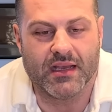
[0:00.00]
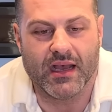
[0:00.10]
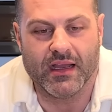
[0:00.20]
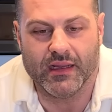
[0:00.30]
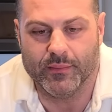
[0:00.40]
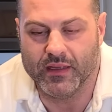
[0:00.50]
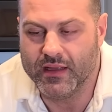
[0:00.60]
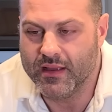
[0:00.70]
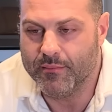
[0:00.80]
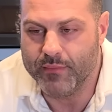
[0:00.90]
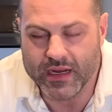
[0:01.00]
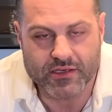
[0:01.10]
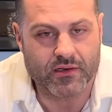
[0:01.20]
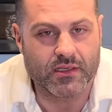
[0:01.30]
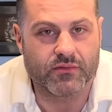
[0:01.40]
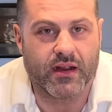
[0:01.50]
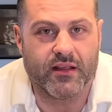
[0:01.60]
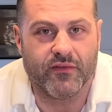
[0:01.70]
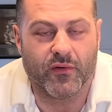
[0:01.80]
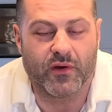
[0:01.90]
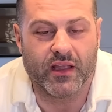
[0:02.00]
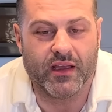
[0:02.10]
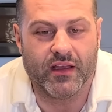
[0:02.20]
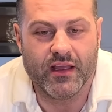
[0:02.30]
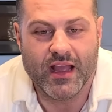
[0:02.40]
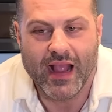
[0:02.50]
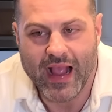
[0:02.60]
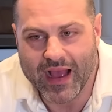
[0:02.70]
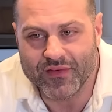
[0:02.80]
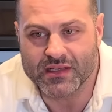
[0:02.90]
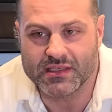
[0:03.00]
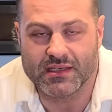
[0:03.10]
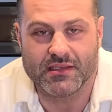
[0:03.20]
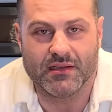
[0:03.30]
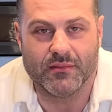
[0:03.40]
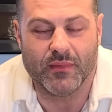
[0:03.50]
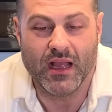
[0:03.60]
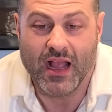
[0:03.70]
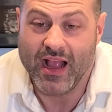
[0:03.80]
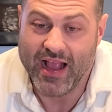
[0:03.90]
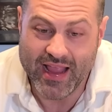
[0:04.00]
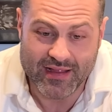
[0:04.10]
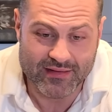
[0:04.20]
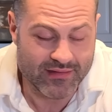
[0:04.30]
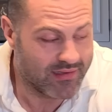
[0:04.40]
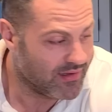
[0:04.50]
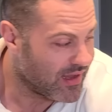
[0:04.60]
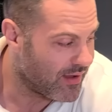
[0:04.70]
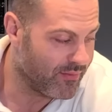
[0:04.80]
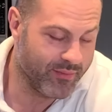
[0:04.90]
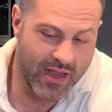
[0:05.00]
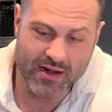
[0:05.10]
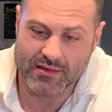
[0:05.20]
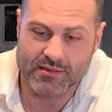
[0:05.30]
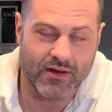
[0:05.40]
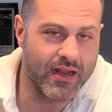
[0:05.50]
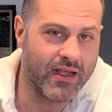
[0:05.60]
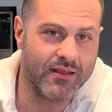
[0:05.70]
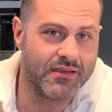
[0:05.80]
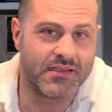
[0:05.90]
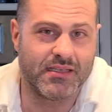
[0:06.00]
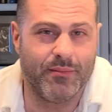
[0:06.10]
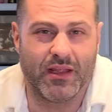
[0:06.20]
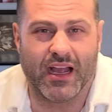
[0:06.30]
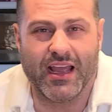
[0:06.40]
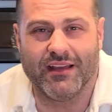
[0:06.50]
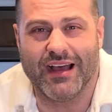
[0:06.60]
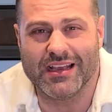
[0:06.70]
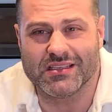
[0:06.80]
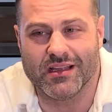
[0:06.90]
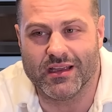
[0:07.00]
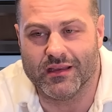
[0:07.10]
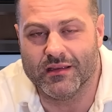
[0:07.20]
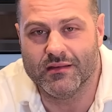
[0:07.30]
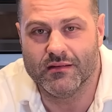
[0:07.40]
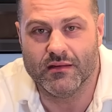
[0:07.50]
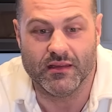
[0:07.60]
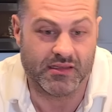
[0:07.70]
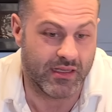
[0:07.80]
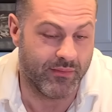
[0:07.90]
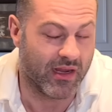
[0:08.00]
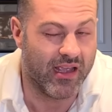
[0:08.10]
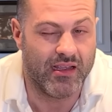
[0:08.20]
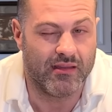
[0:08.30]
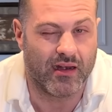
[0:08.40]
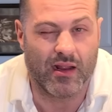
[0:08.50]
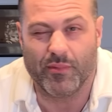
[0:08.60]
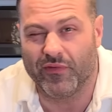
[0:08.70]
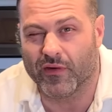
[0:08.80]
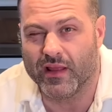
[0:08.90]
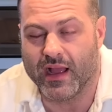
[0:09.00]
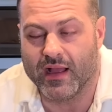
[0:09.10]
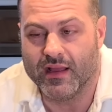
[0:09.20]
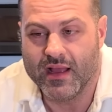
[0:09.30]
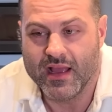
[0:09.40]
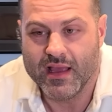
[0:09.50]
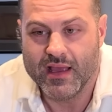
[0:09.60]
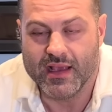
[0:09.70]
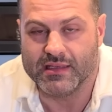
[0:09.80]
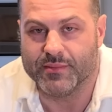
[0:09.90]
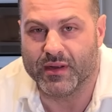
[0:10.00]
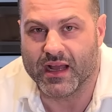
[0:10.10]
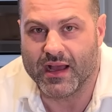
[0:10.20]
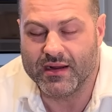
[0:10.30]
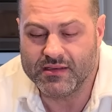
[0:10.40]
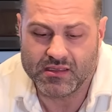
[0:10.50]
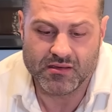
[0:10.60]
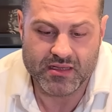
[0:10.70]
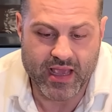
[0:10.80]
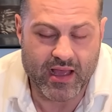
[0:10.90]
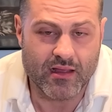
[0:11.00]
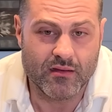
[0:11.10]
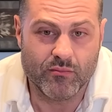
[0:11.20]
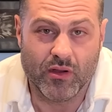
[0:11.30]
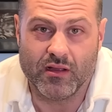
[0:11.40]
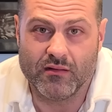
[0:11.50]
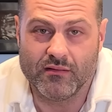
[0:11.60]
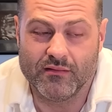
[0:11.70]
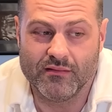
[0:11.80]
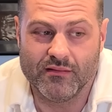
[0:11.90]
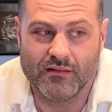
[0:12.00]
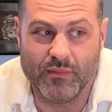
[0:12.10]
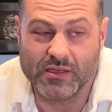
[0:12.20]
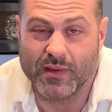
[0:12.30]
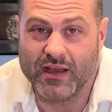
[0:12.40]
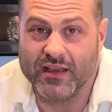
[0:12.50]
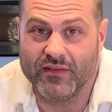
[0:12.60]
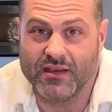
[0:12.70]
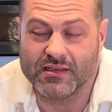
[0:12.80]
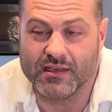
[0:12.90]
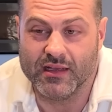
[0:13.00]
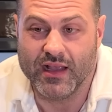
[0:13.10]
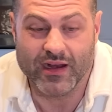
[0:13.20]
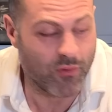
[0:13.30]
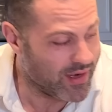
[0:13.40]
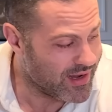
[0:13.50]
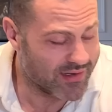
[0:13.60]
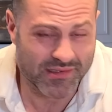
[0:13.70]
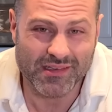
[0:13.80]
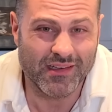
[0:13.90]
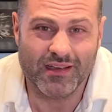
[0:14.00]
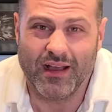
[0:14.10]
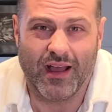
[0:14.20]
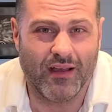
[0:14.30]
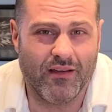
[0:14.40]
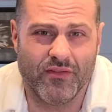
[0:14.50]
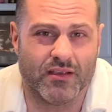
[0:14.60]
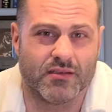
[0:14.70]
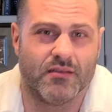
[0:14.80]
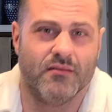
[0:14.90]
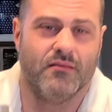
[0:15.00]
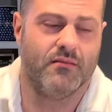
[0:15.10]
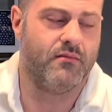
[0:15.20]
time, make sure it's ready for you, have a system, and I'm gonna be honest, right? It's the same thing I ate last night, and the same thing I ate the night before that. Is it monotonous? Yeah, but it makes my life easy. And quite honestly, I love this.